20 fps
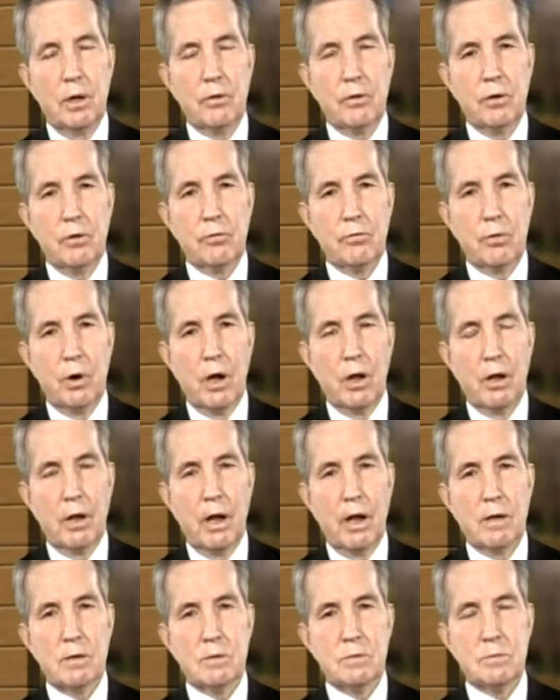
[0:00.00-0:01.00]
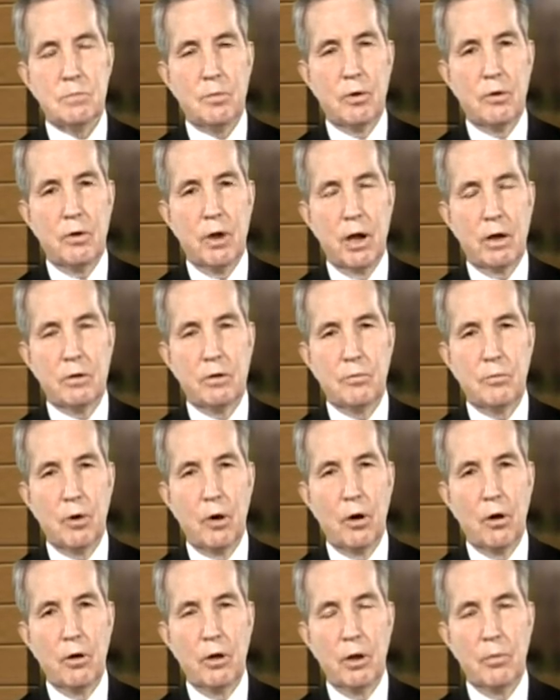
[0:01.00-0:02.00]
as well as protect the
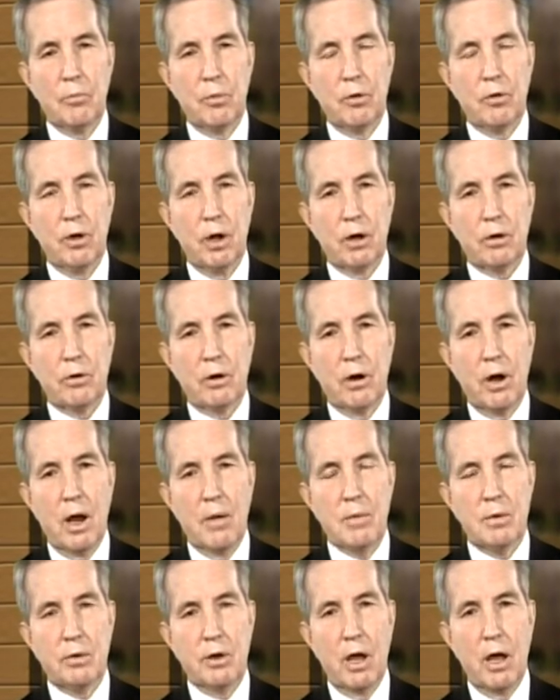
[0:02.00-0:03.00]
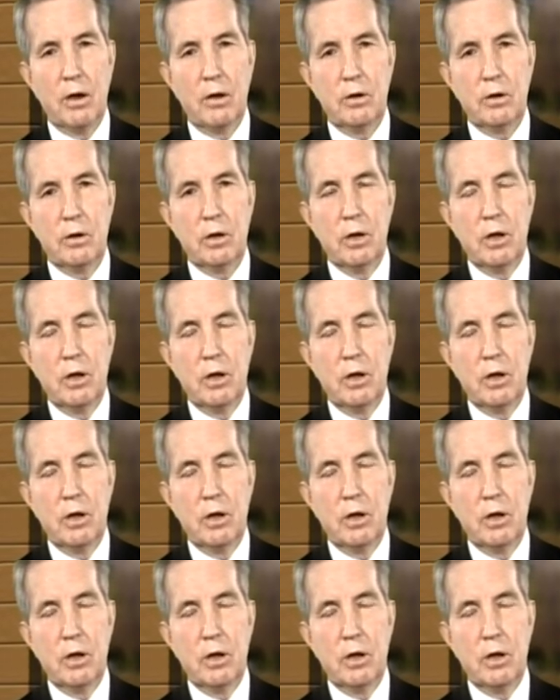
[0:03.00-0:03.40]
bird and protect our habitat.